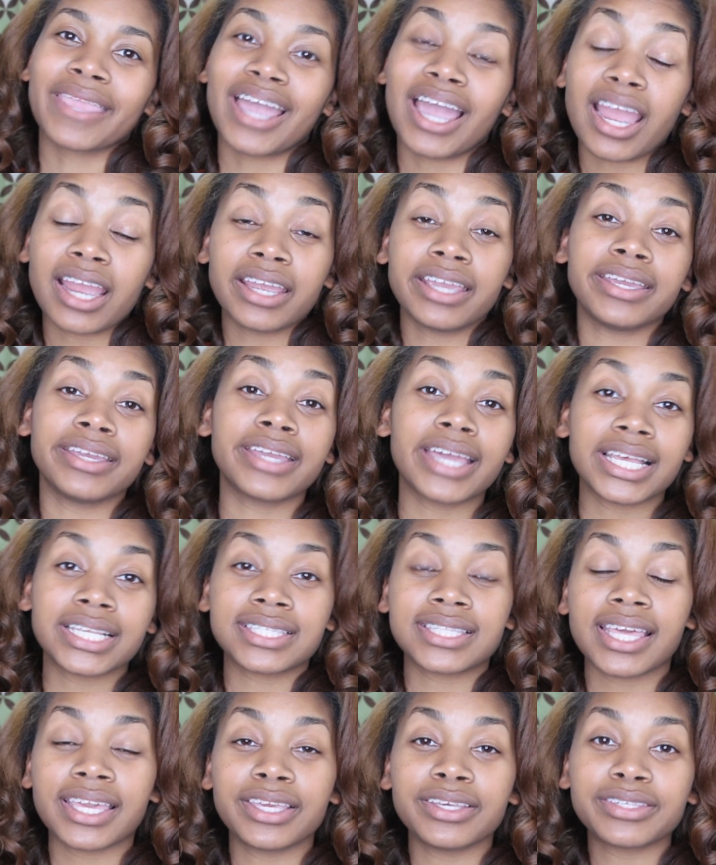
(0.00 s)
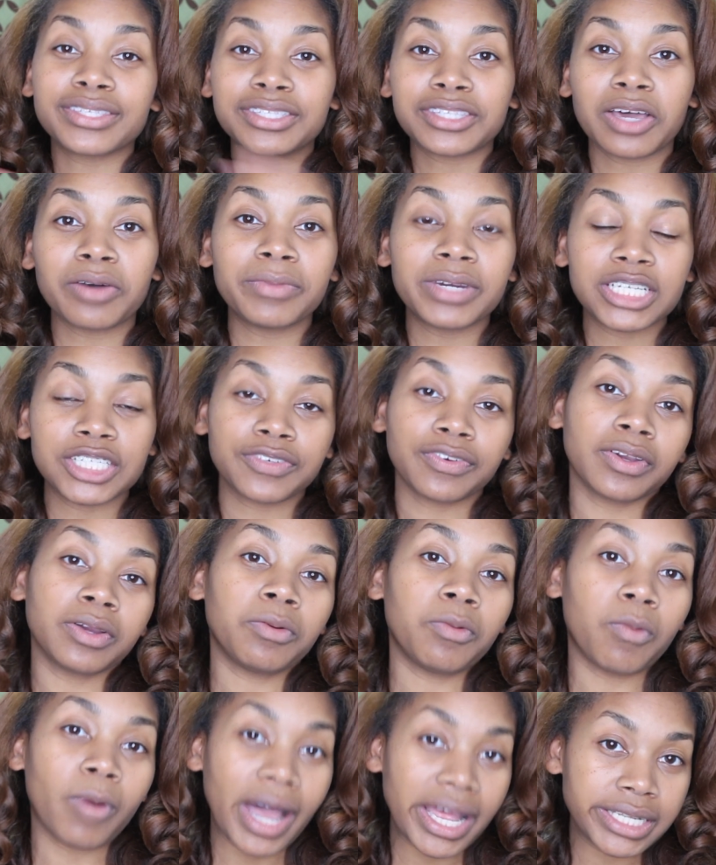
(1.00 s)
Alright, you guys, thank you so much
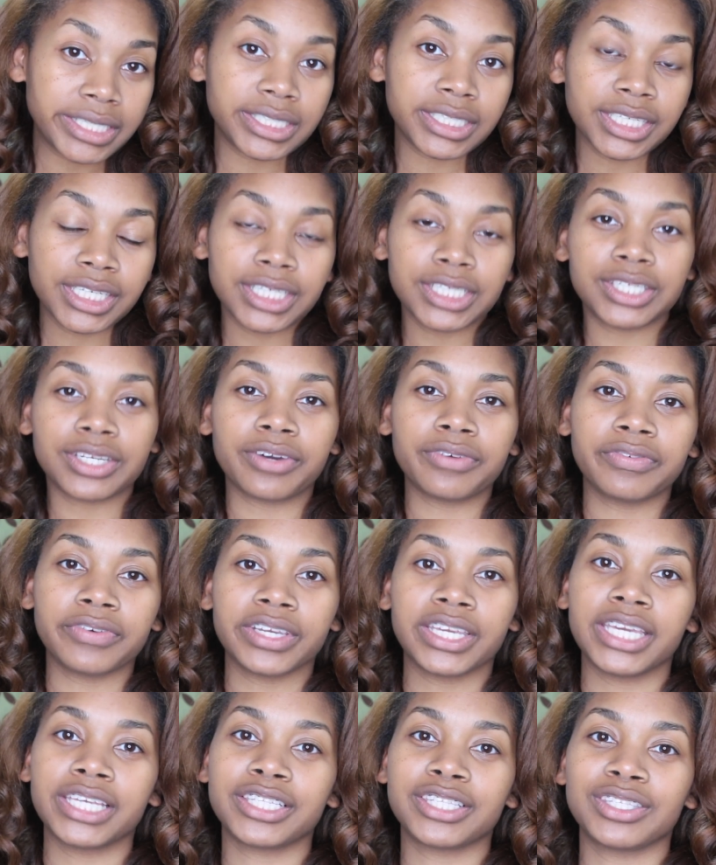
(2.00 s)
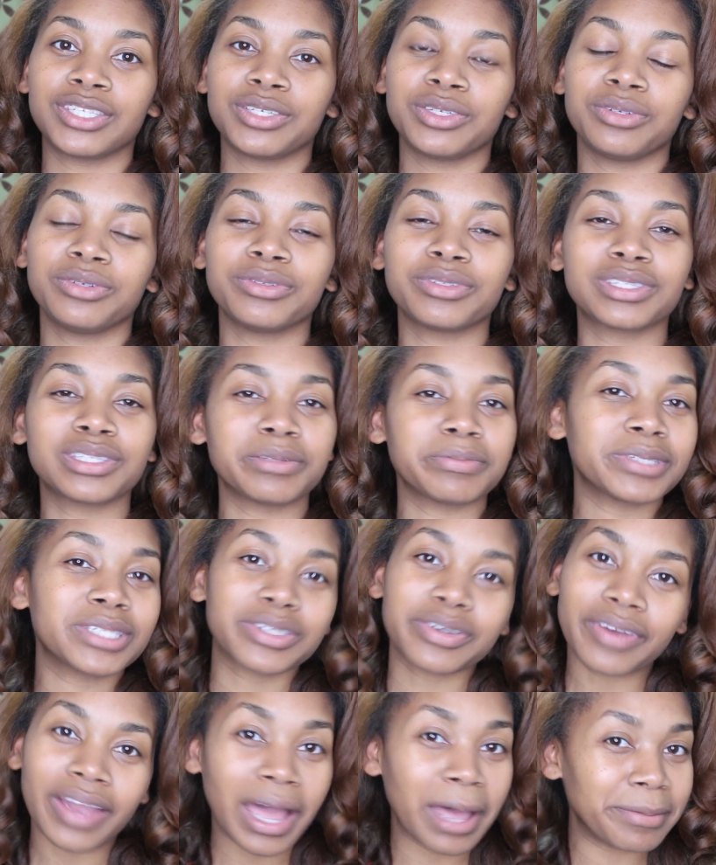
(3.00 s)
for watching. Don't forget to
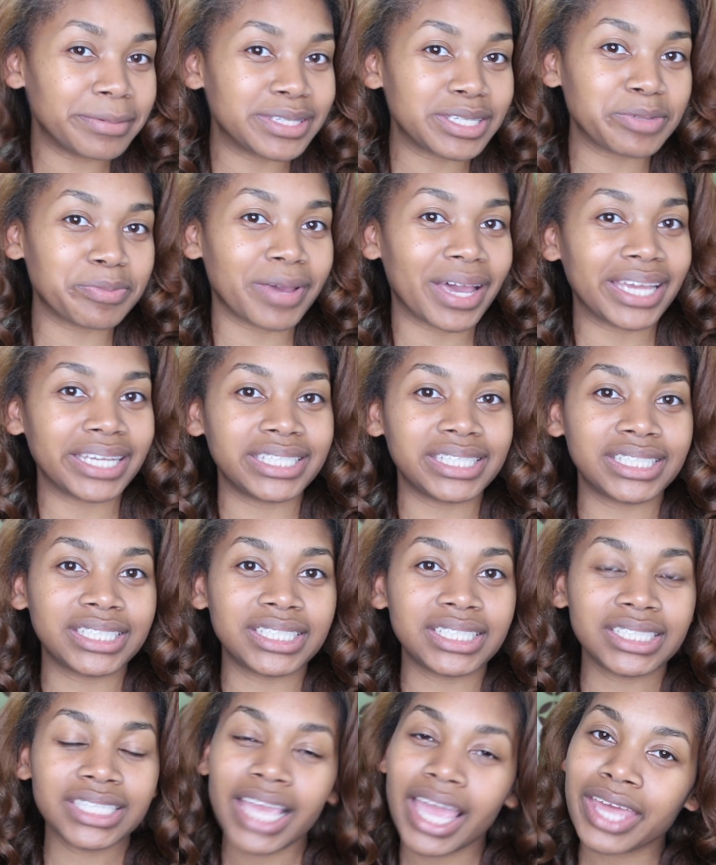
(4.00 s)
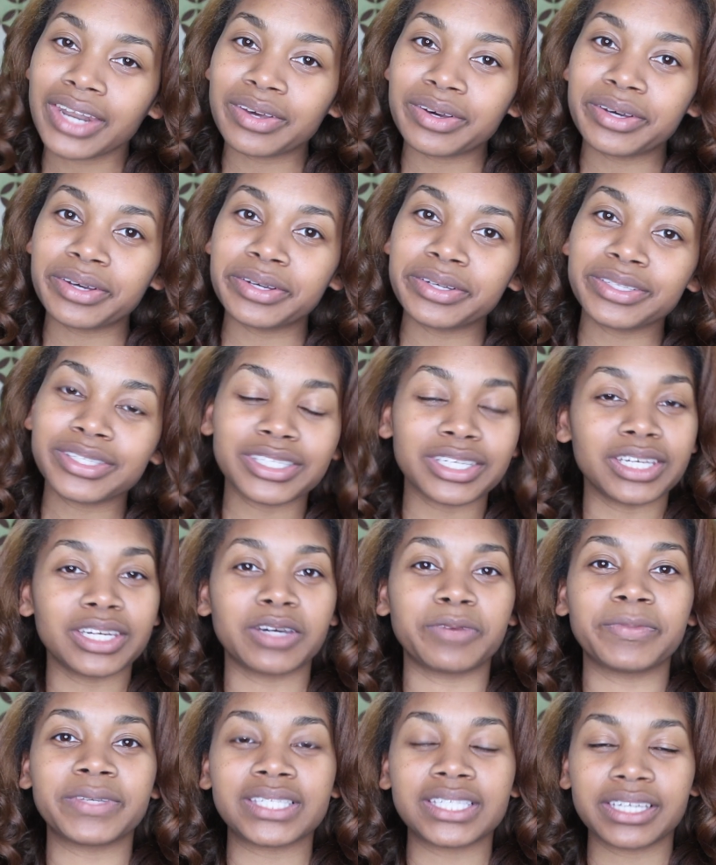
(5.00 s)
subscribe to my channel so you
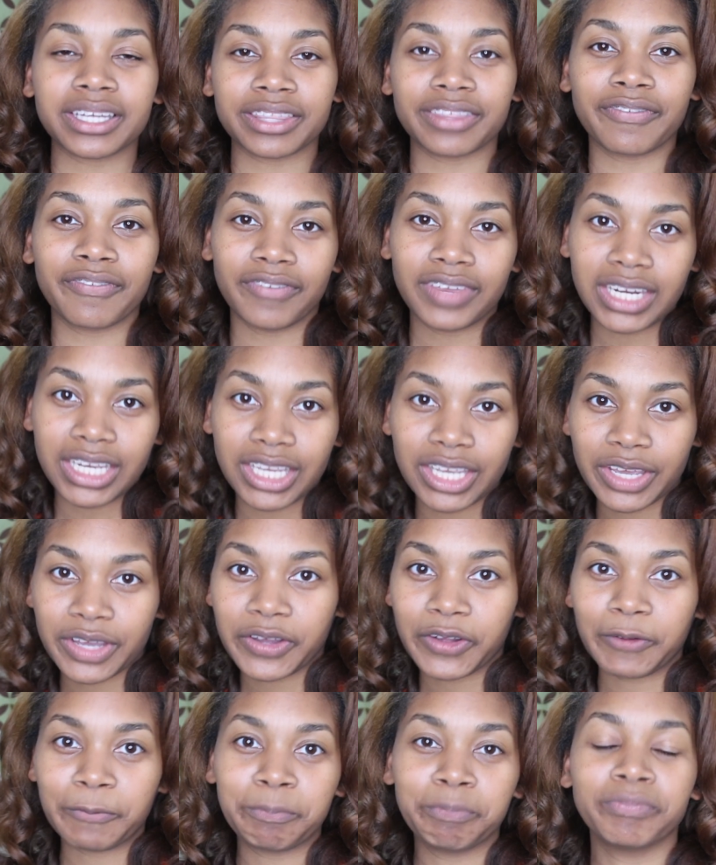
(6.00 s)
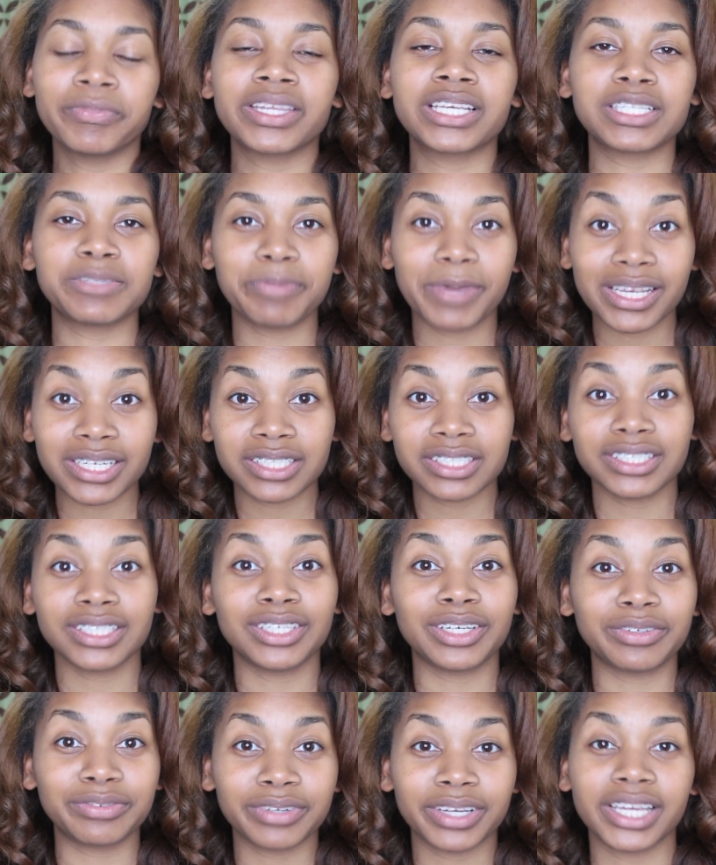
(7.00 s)
don't miss another video. Especially
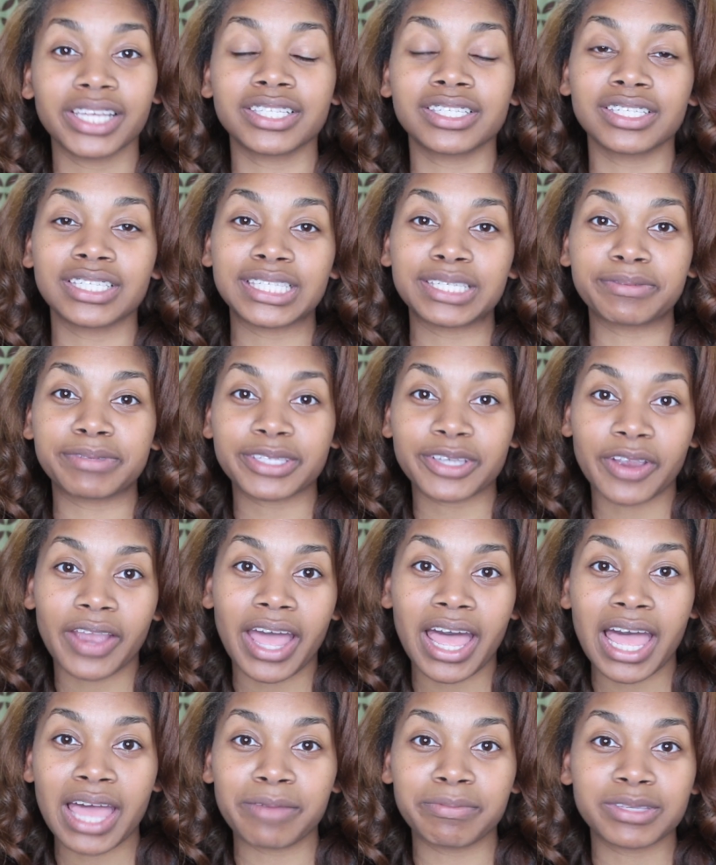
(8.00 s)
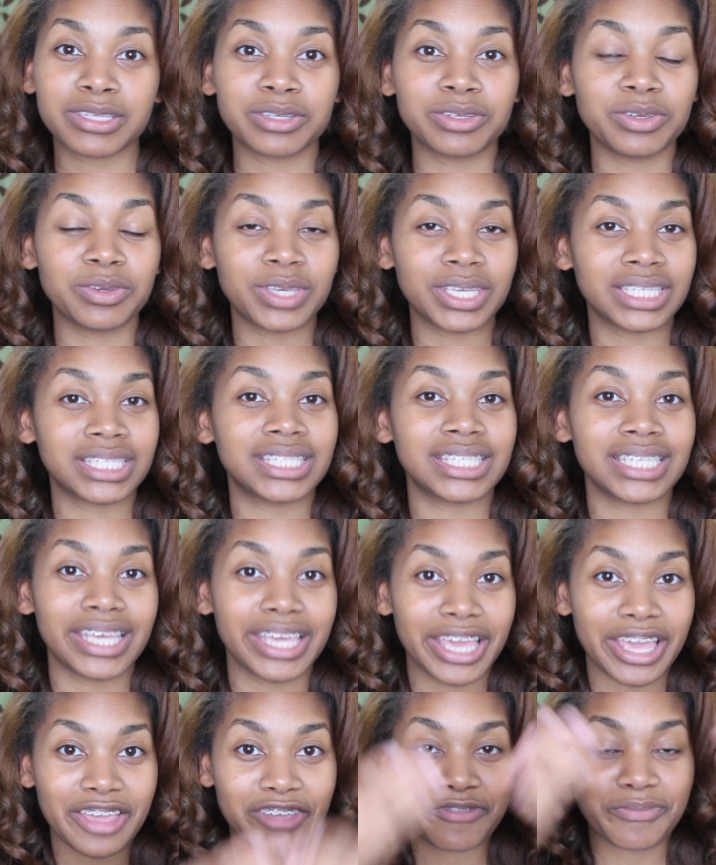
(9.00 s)
don't forget to subscribe so you can
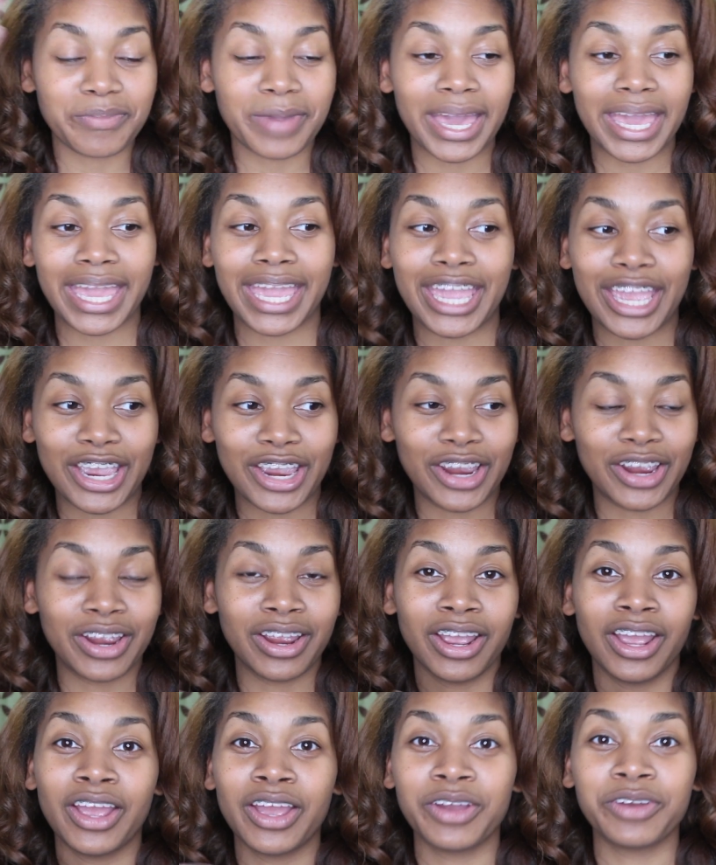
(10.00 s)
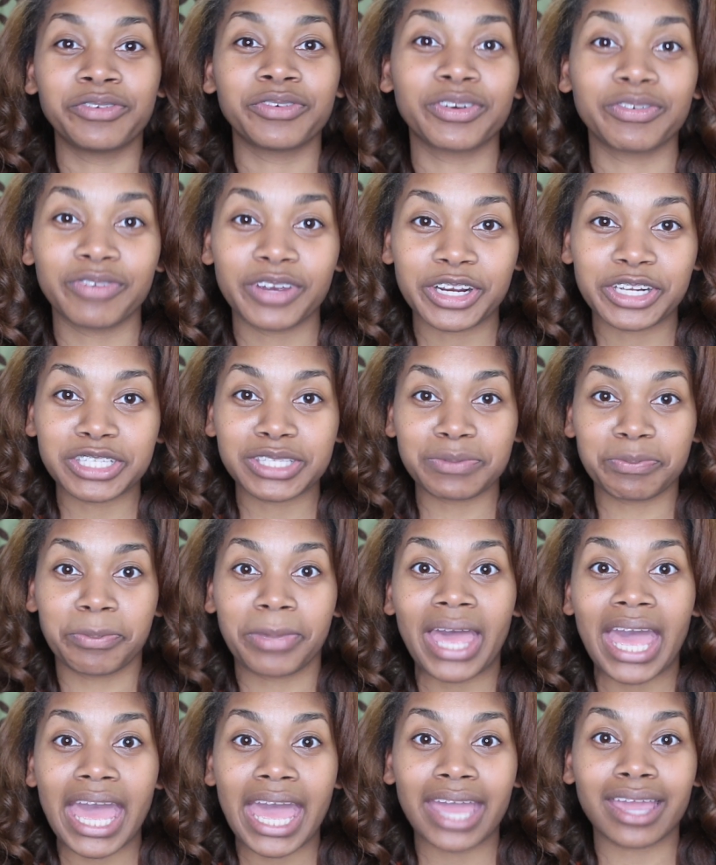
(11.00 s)
see if my hair reverts
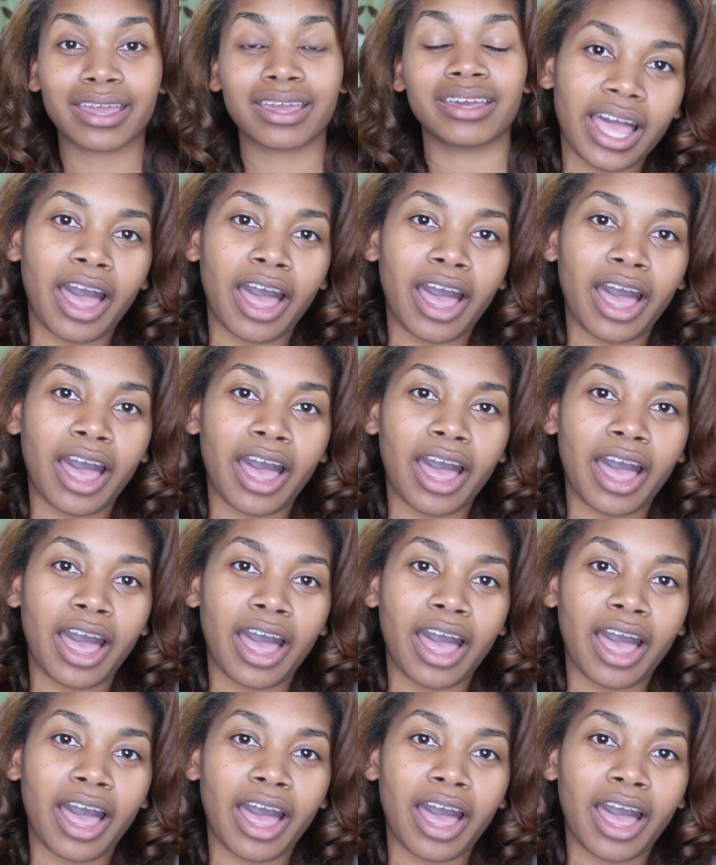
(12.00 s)
back.